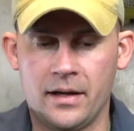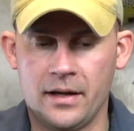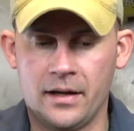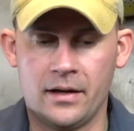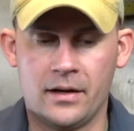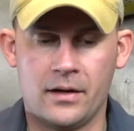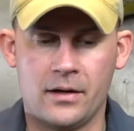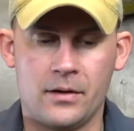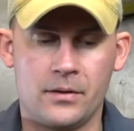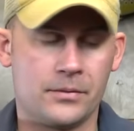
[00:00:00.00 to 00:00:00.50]

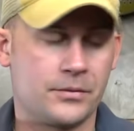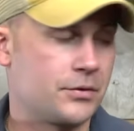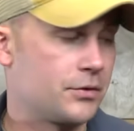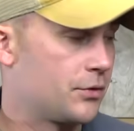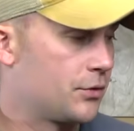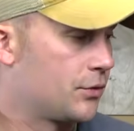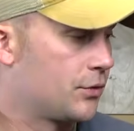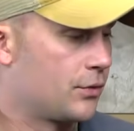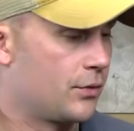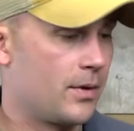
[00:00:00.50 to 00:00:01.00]
and I'll
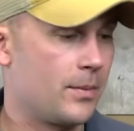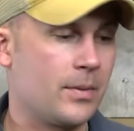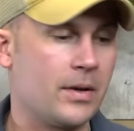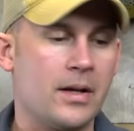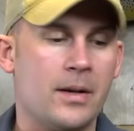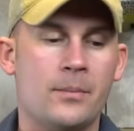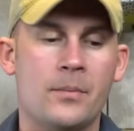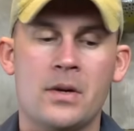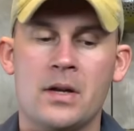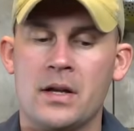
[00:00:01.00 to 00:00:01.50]
trim
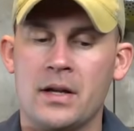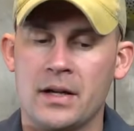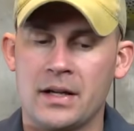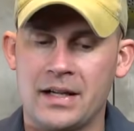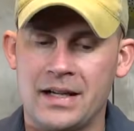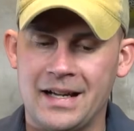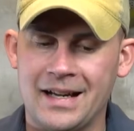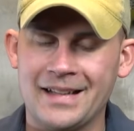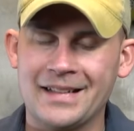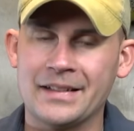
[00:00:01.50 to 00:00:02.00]
it up
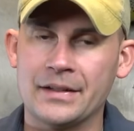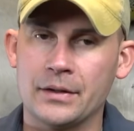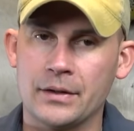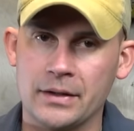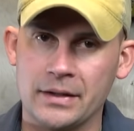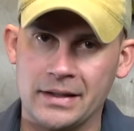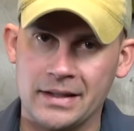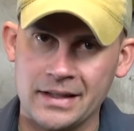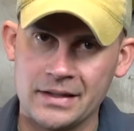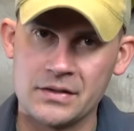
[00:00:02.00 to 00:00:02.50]
cutting
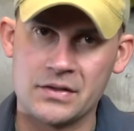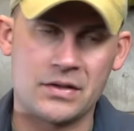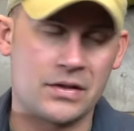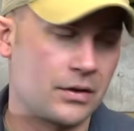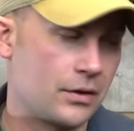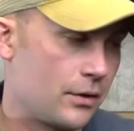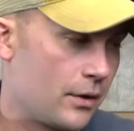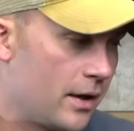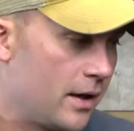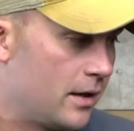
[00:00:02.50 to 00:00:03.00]
against
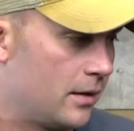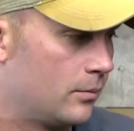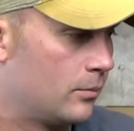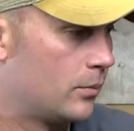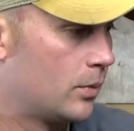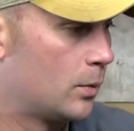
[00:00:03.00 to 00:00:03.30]
the grain.